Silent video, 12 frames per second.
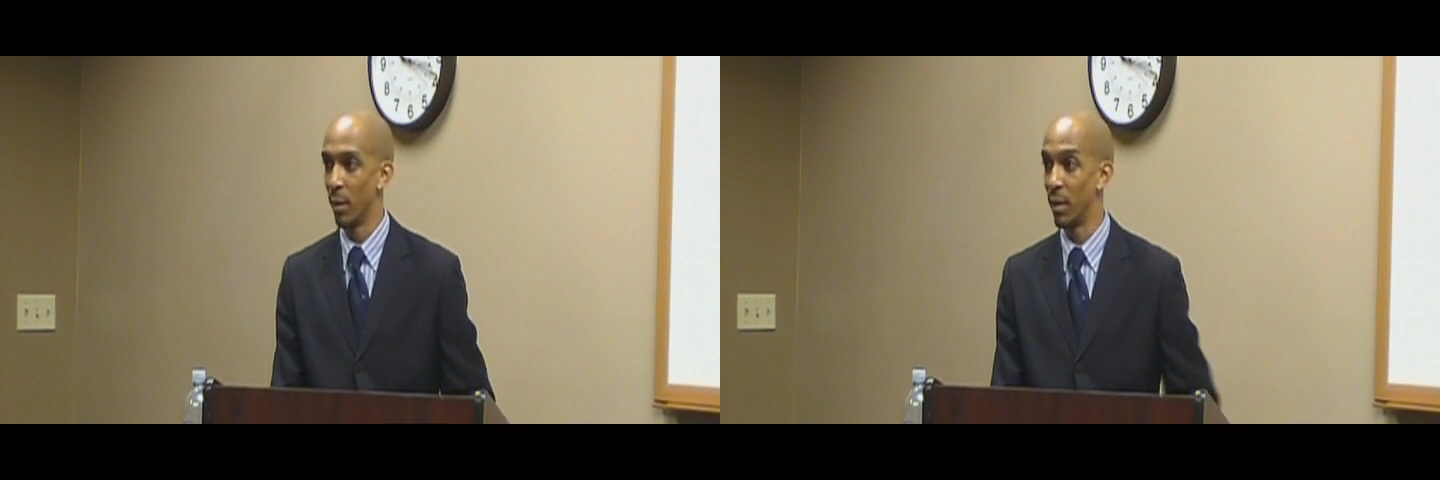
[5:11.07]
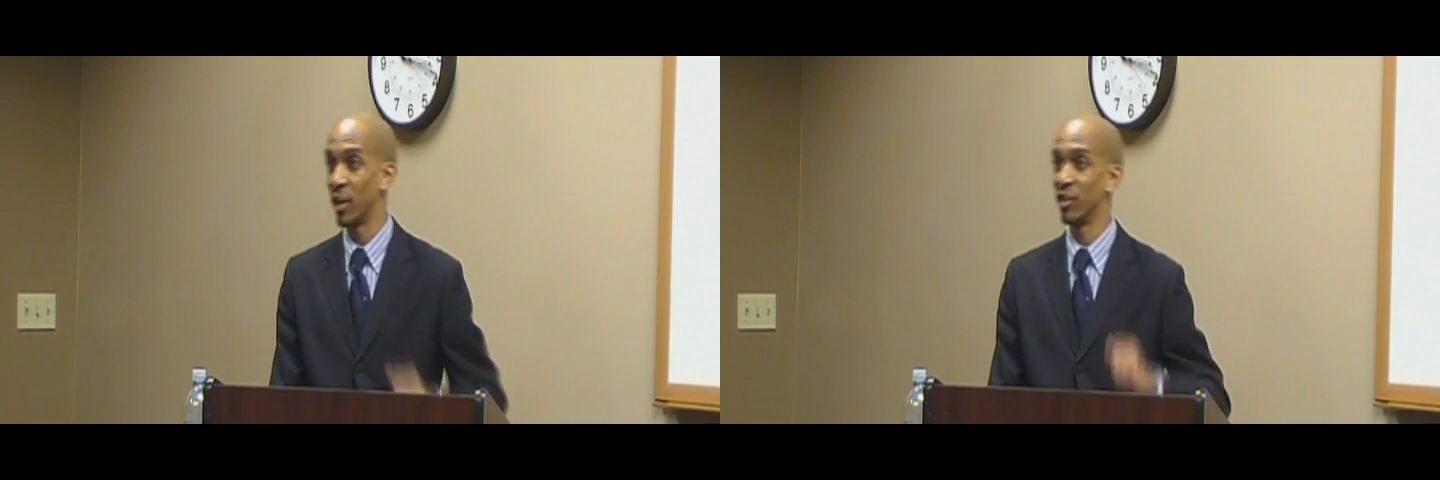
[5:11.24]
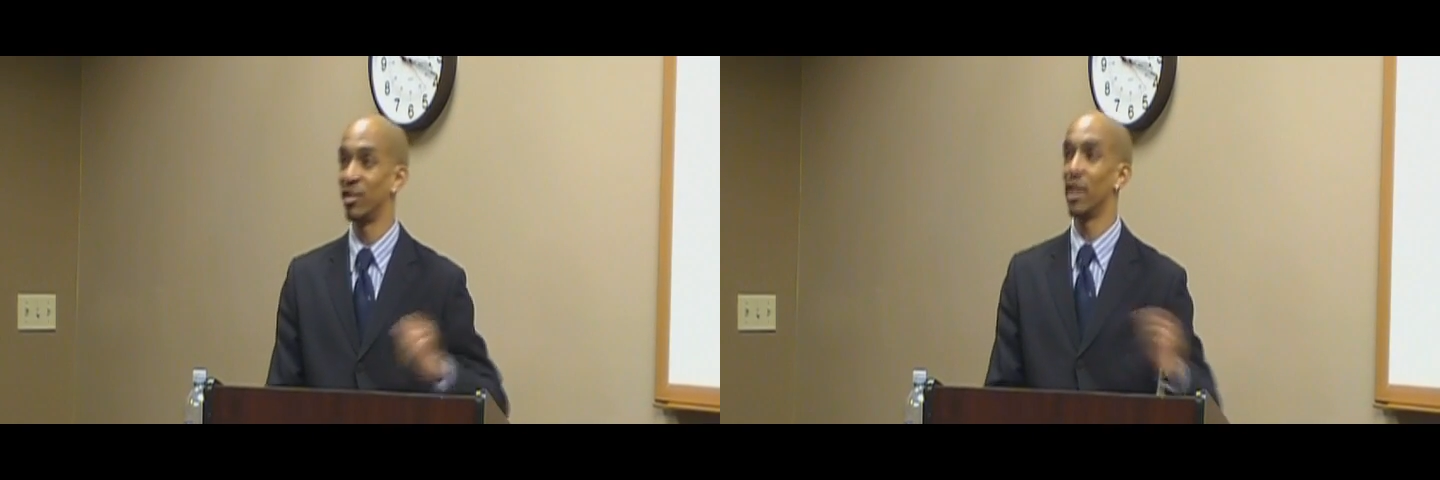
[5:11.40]

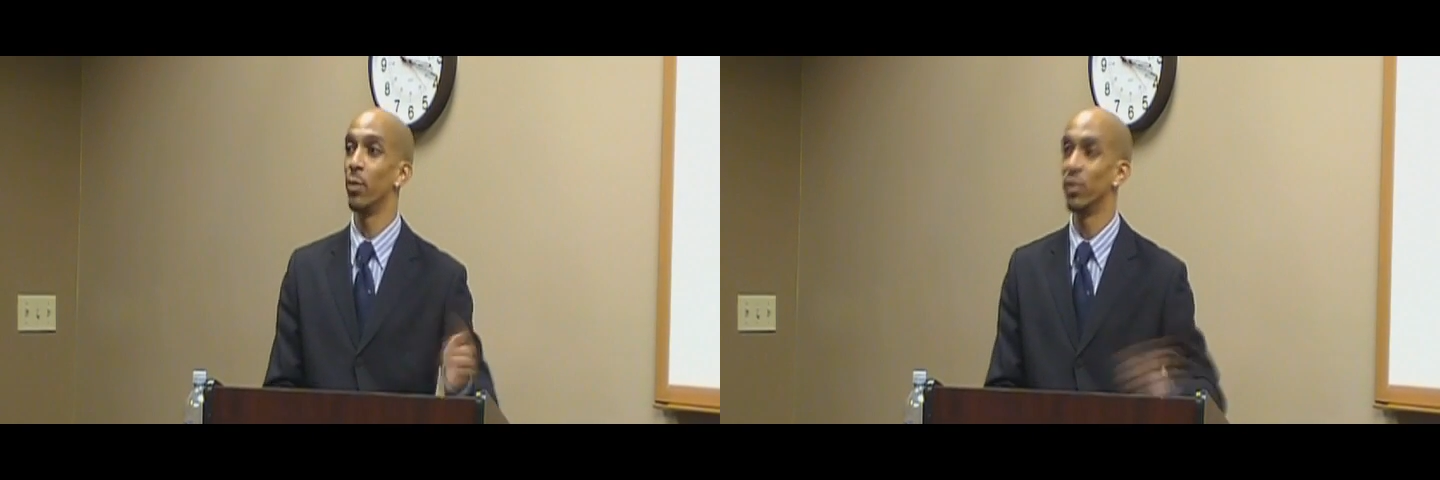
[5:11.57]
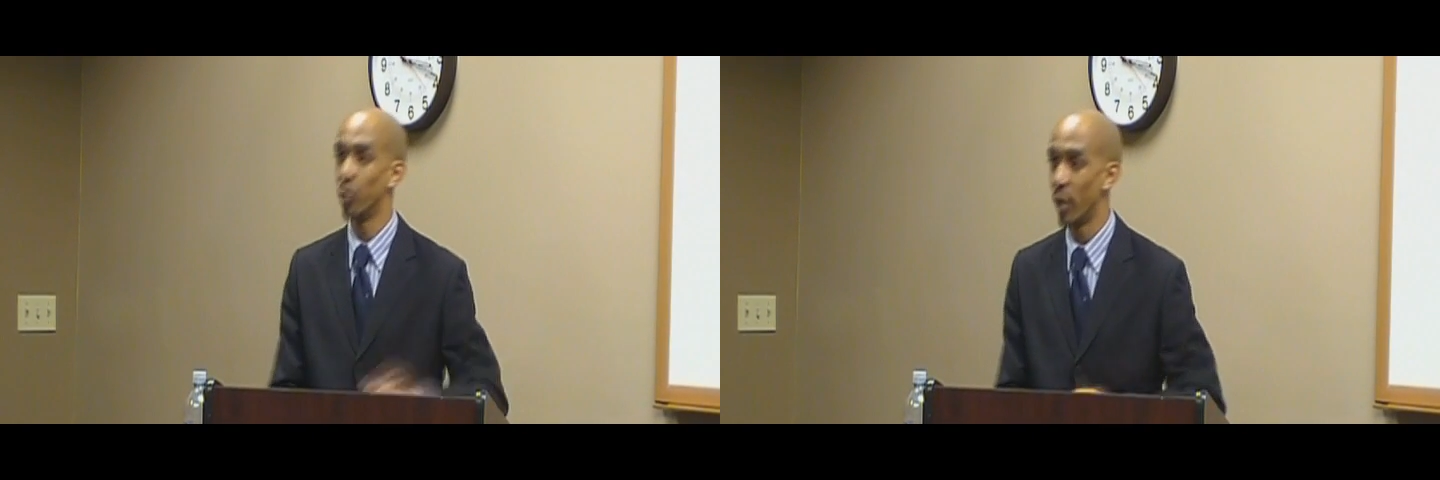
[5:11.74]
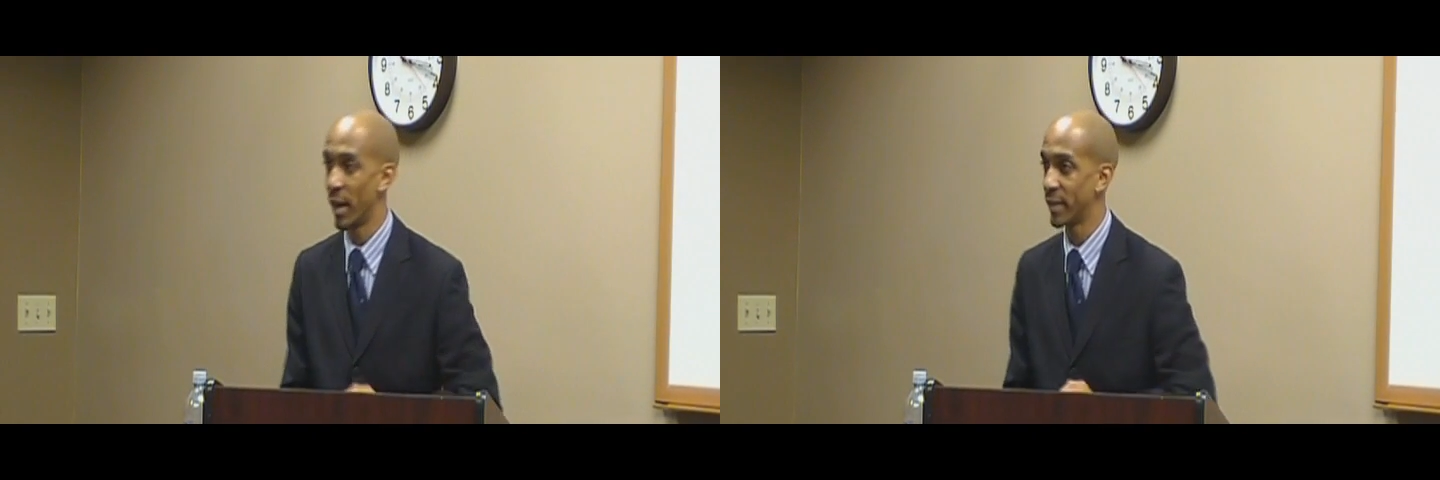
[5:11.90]
because she was
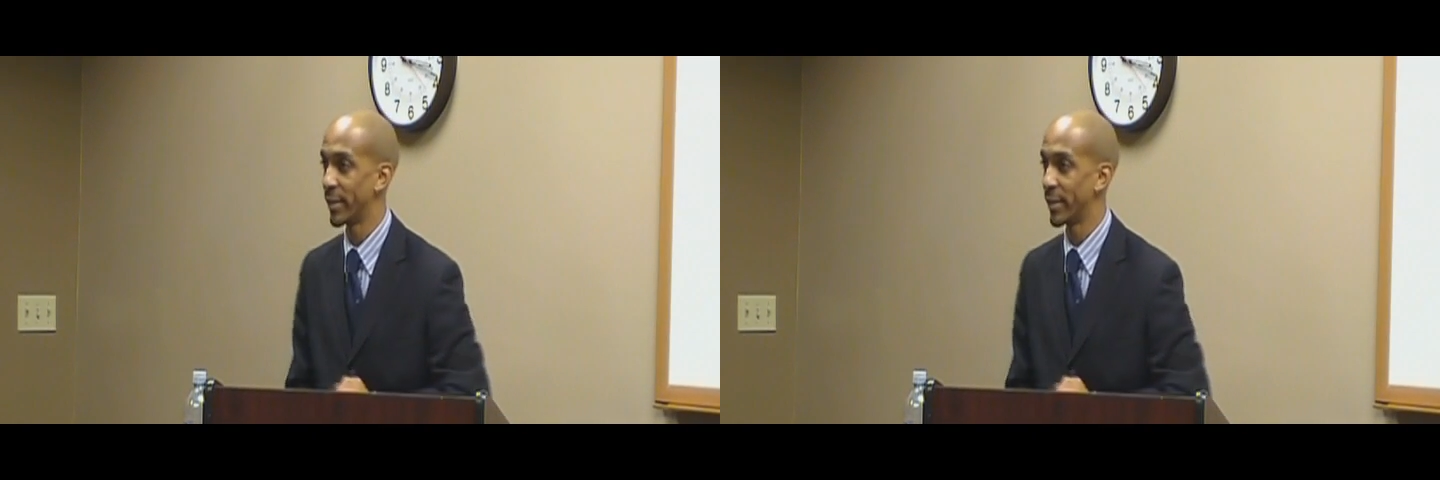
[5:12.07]
the one that